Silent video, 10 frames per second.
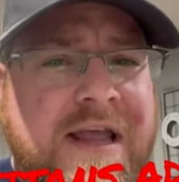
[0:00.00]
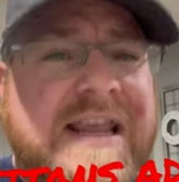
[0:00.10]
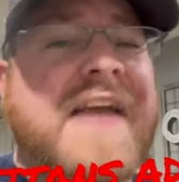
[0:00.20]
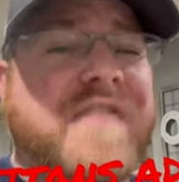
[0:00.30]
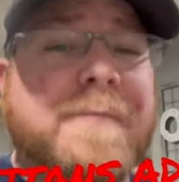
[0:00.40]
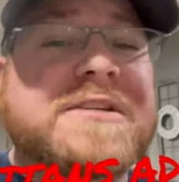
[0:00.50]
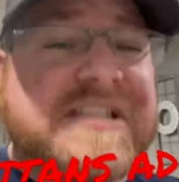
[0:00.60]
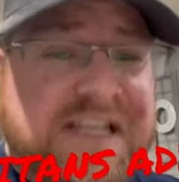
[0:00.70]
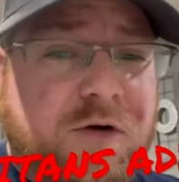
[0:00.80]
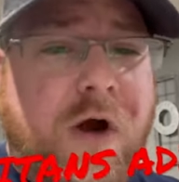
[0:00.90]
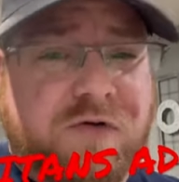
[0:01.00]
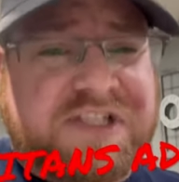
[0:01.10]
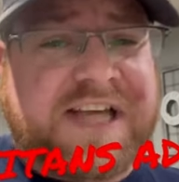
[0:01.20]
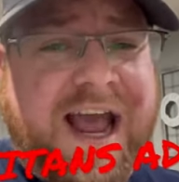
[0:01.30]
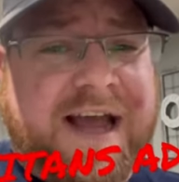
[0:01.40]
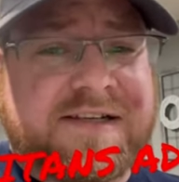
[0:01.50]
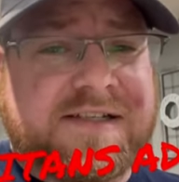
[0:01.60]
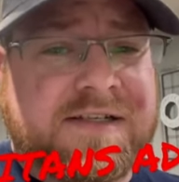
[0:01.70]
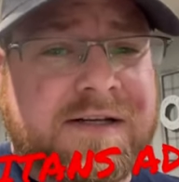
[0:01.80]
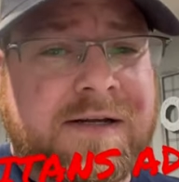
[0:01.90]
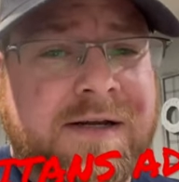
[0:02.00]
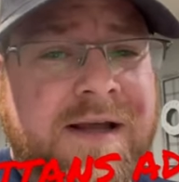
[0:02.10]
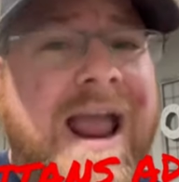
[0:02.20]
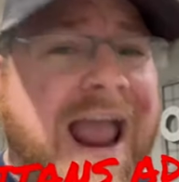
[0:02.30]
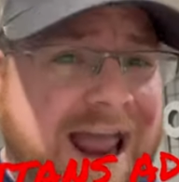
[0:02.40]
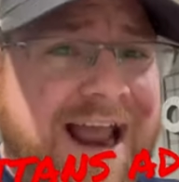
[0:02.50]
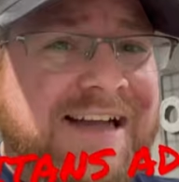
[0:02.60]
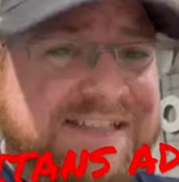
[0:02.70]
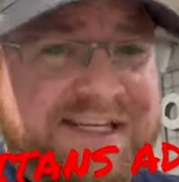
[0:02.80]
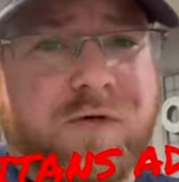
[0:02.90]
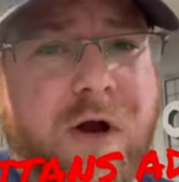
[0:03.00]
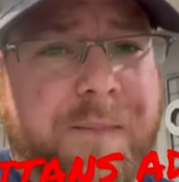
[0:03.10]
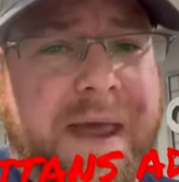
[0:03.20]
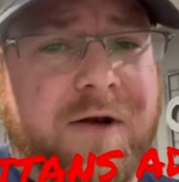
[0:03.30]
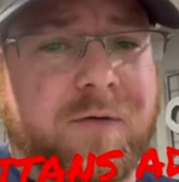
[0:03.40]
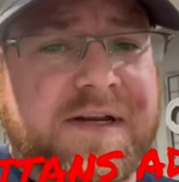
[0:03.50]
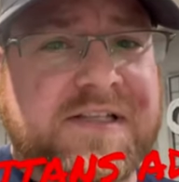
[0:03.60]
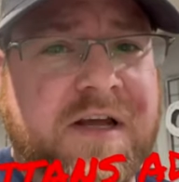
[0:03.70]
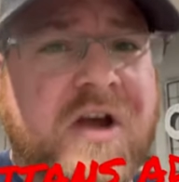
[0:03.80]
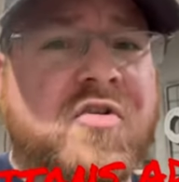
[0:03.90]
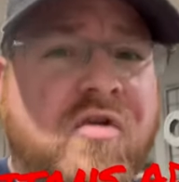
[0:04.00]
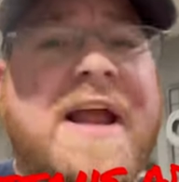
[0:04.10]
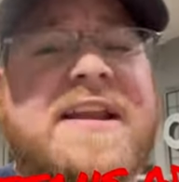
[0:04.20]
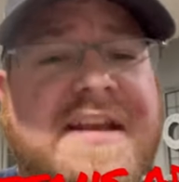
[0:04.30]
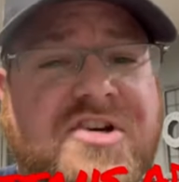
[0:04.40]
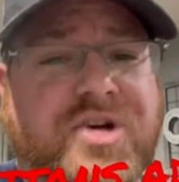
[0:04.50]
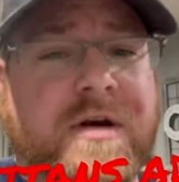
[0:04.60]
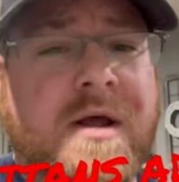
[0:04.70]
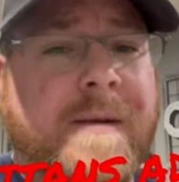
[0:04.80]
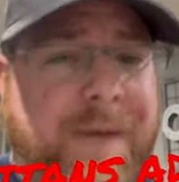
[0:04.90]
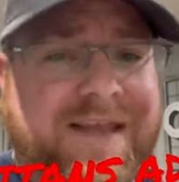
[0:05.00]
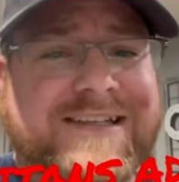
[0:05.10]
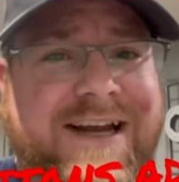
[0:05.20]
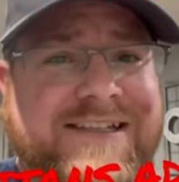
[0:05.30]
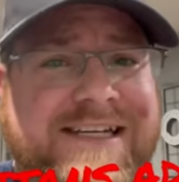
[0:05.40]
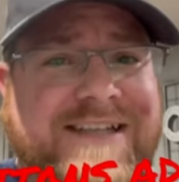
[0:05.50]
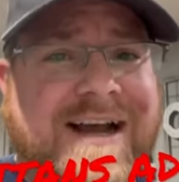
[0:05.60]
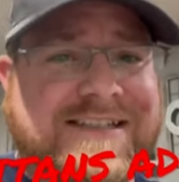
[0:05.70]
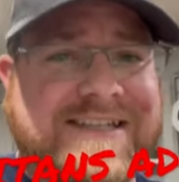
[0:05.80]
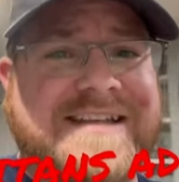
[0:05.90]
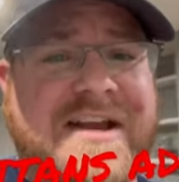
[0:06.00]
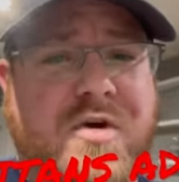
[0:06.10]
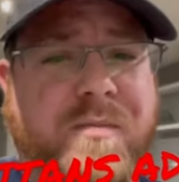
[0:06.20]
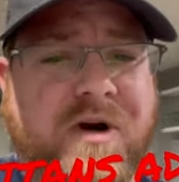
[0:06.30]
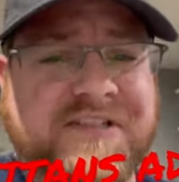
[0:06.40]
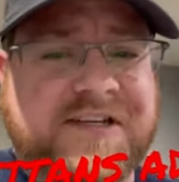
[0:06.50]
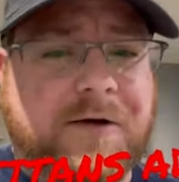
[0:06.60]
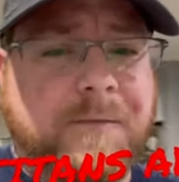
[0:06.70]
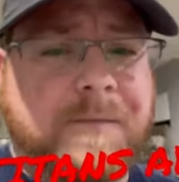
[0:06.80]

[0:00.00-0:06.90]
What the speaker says: gave up zero sacks, and had zero penalties. Great addition by the Tennessee Titans and Daniel Brunskill.